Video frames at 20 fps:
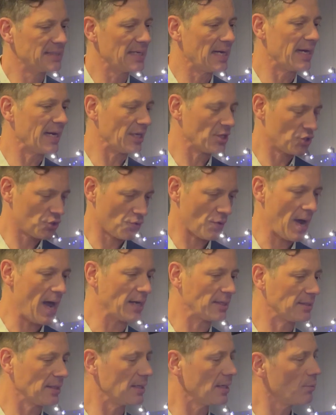then
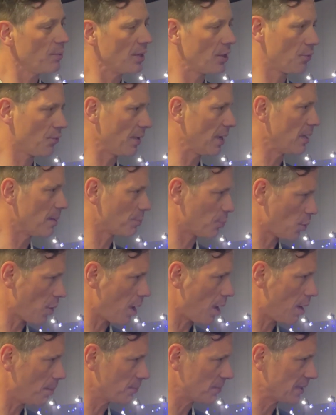extracted and we create a
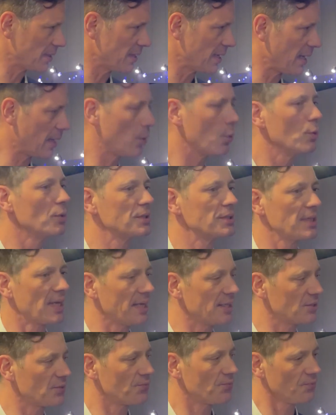prompt, and that
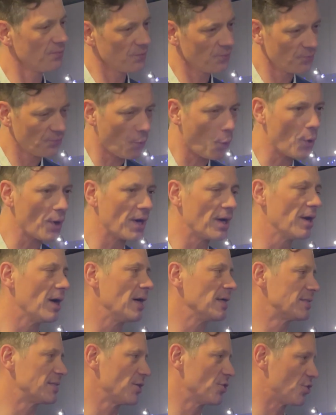gets forwarded
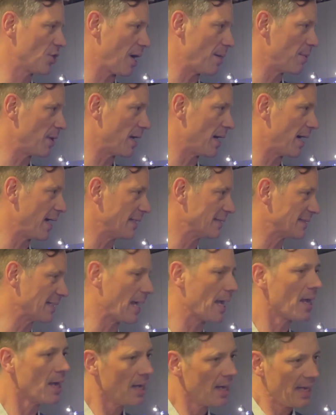onto Gemini and
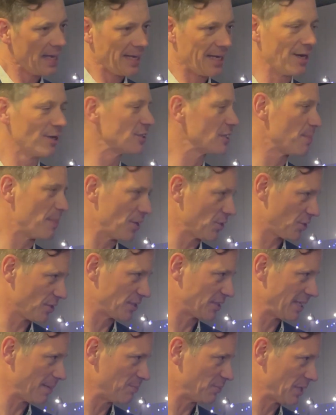say, here's a bunch
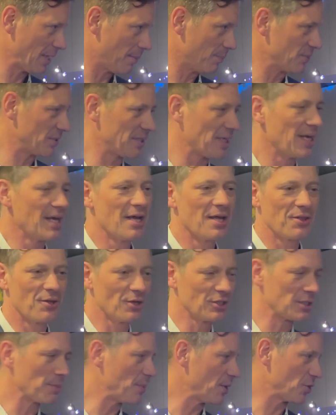of symptoms,
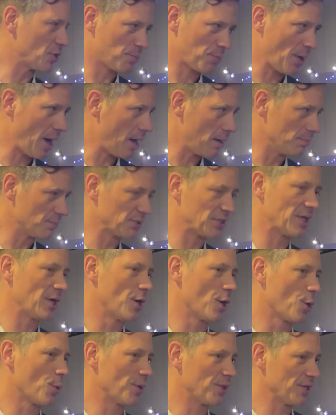here's a bunch of problems
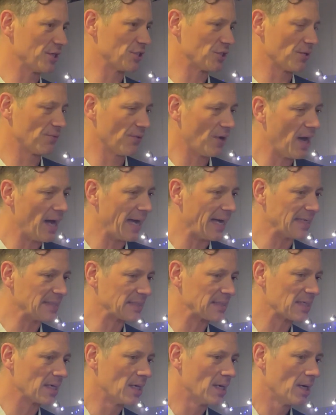here with this
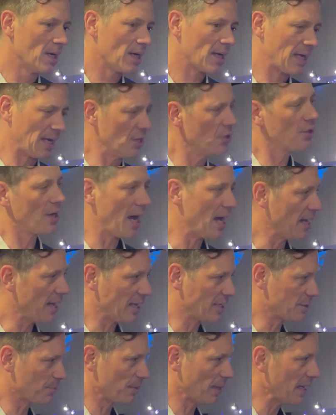device. Can you kind
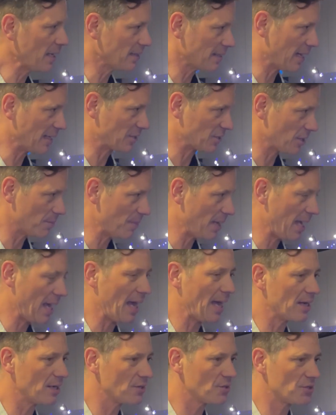of explain that to
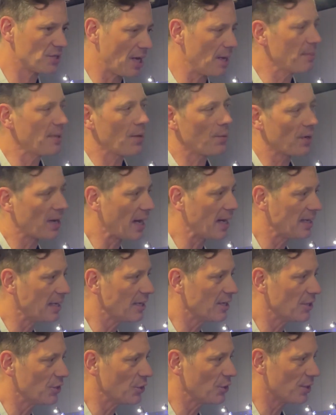me and tell me what I
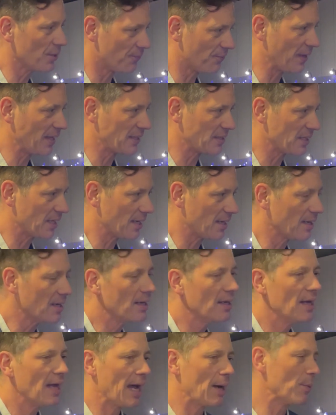need to do to fix it?
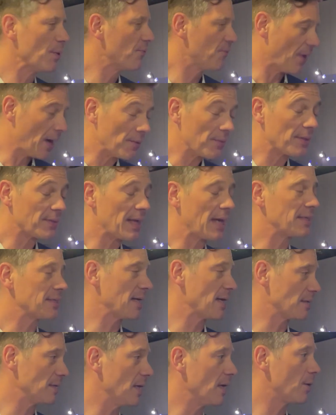And we found that that
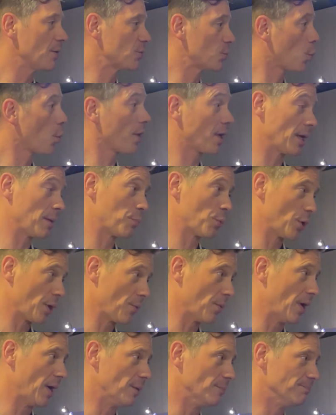technique is working
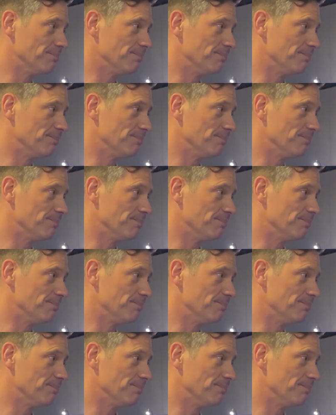pretty well.